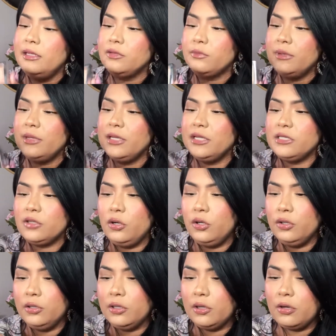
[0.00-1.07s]
this one is
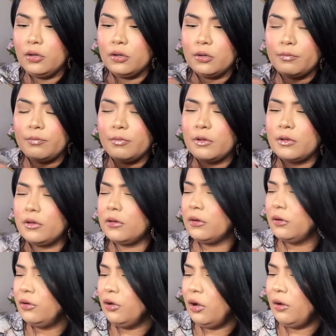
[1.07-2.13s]
on the
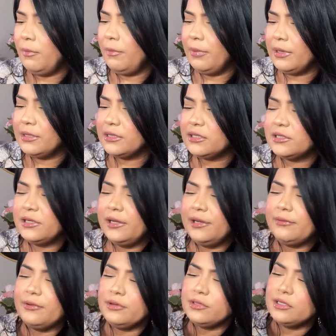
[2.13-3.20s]
number
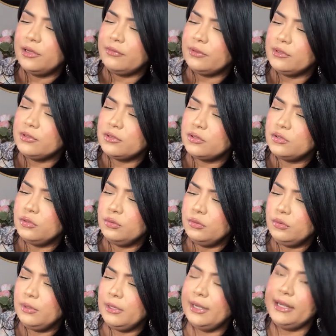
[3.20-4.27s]
002
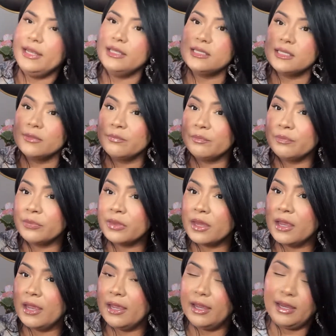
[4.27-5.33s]
Glitz.
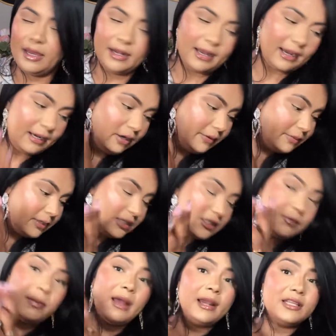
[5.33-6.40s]
And I love this
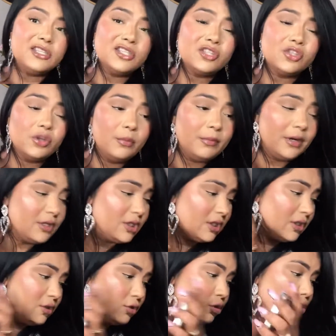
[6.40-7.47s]
palette so much,
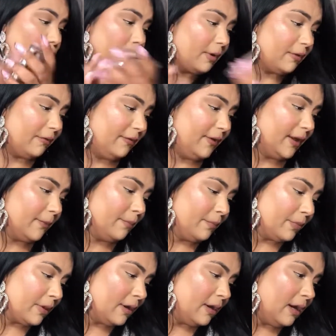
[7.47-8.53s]
it's so perfect.
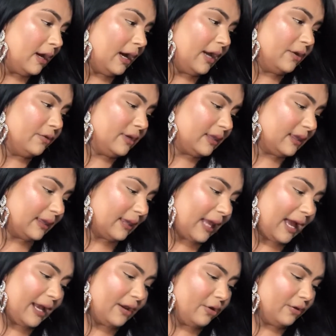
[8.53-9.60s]

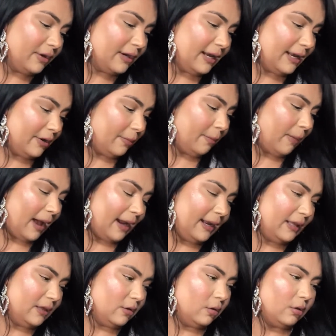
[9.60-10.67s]
Another little
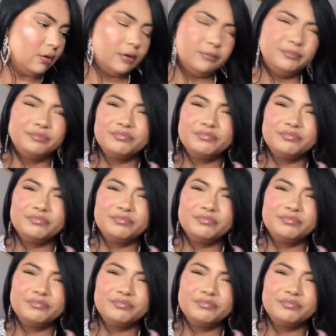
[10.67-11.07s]
palette, or